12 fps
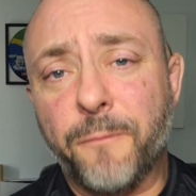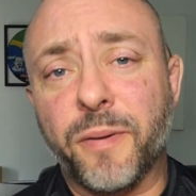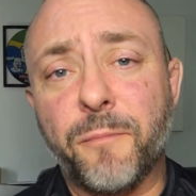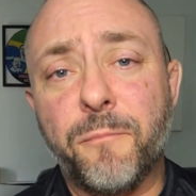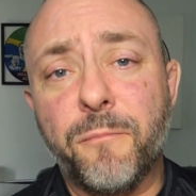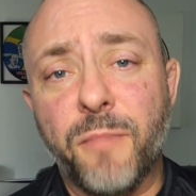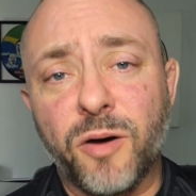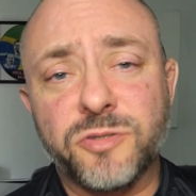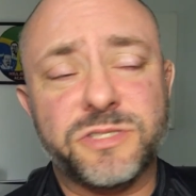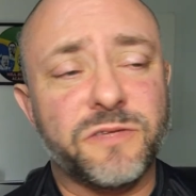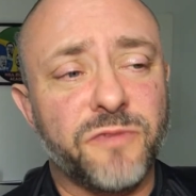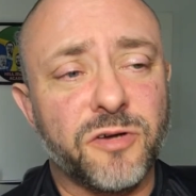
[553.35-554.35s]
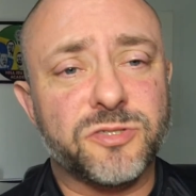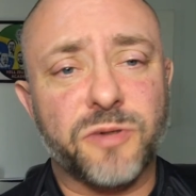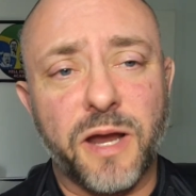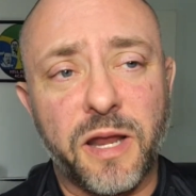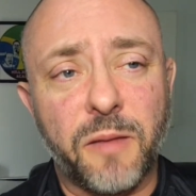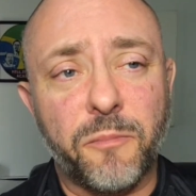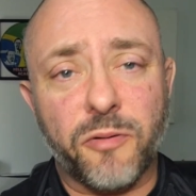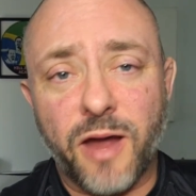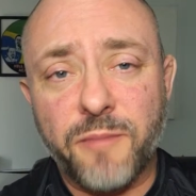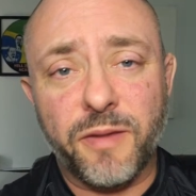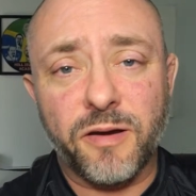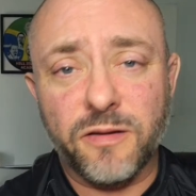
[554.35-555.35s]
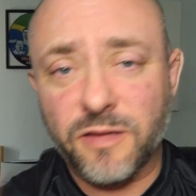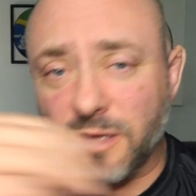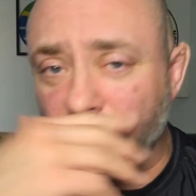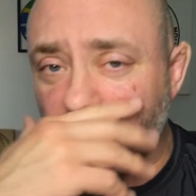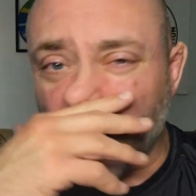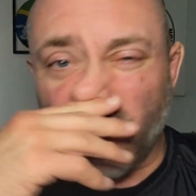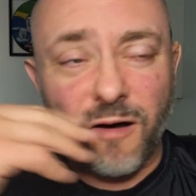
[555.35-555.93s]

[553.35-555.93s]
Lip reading: but most of your training, primarily